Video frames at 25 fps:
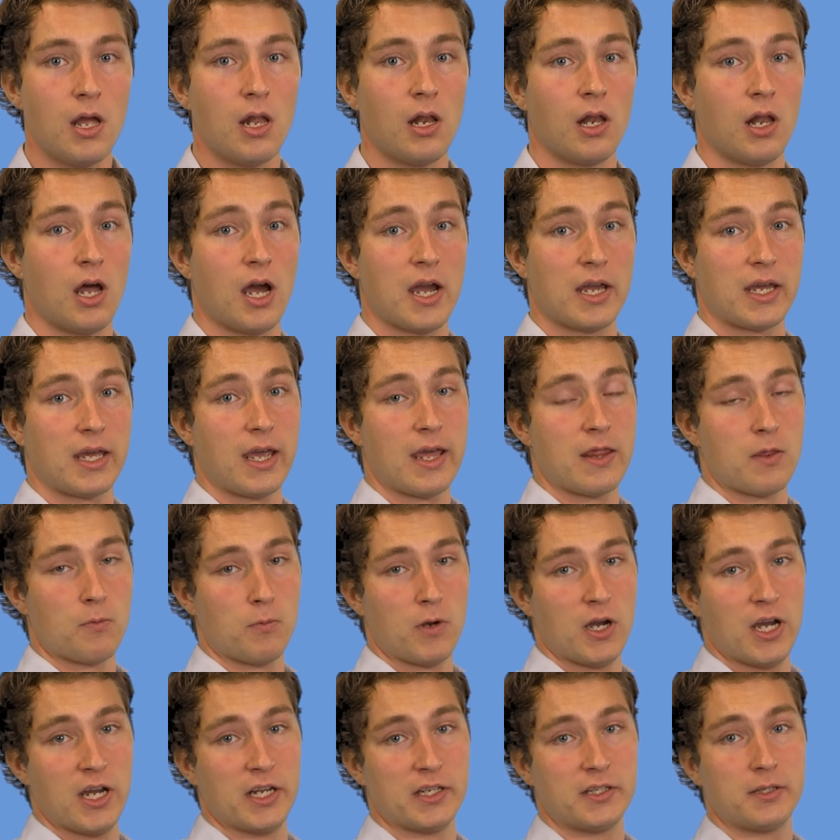like in the
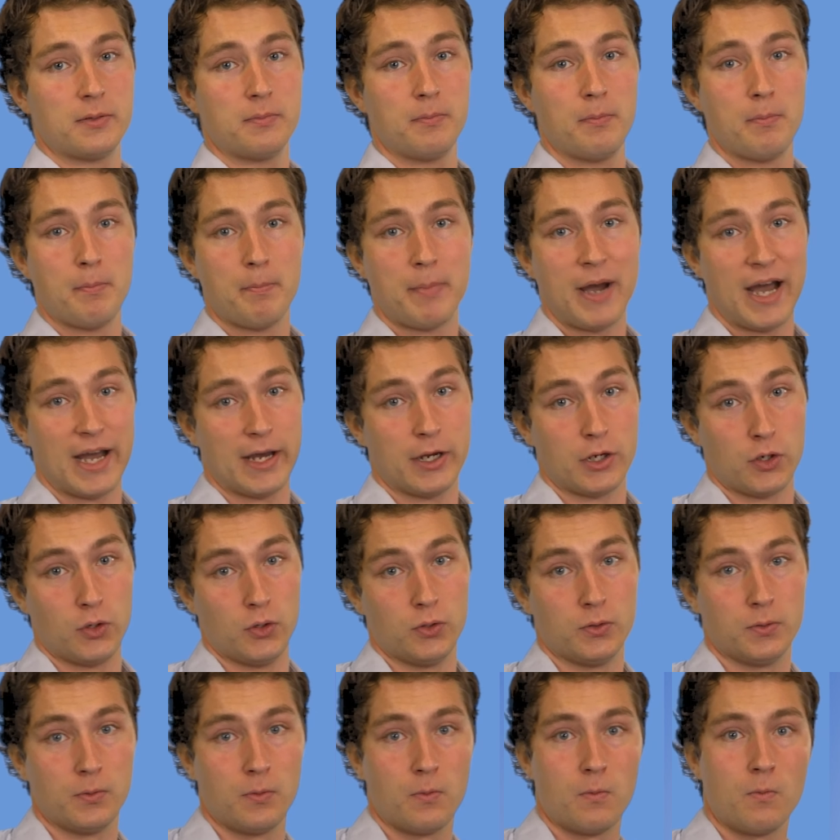word
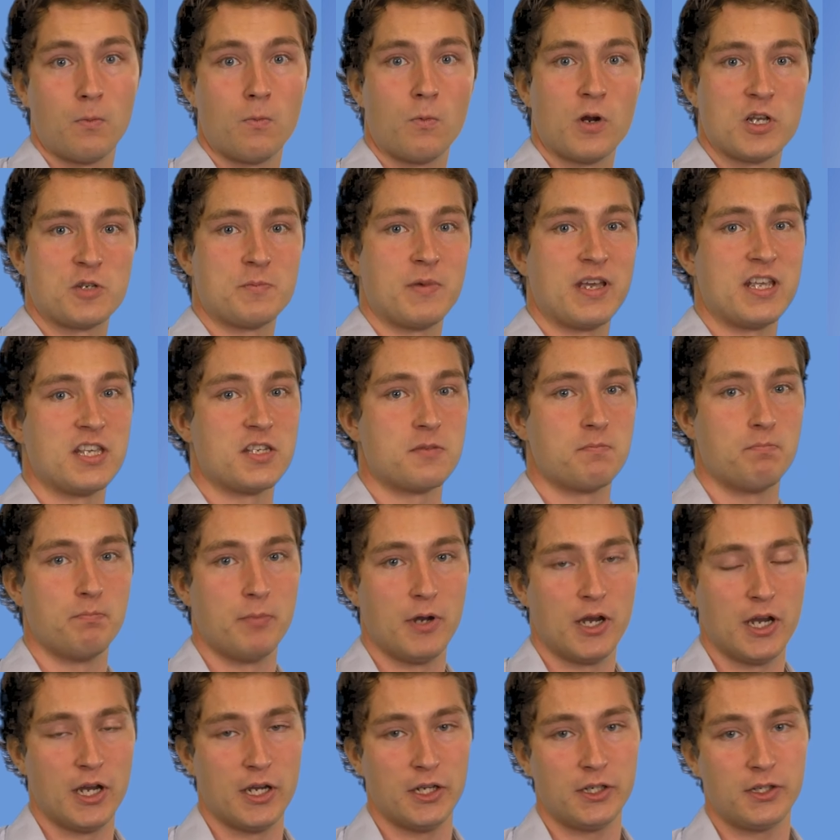pájaro, which means
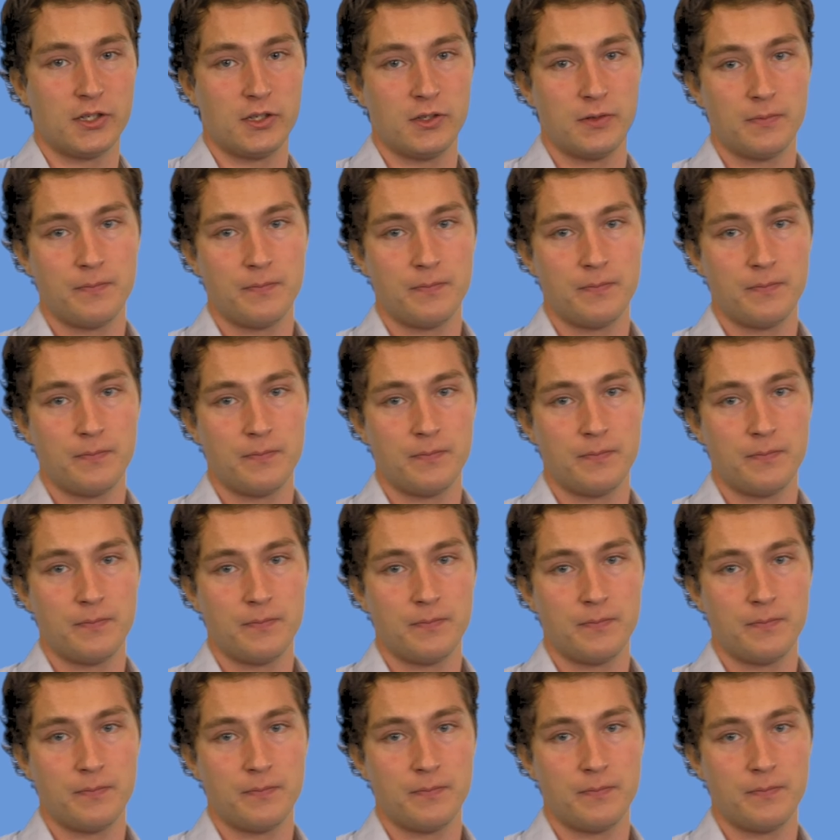bird,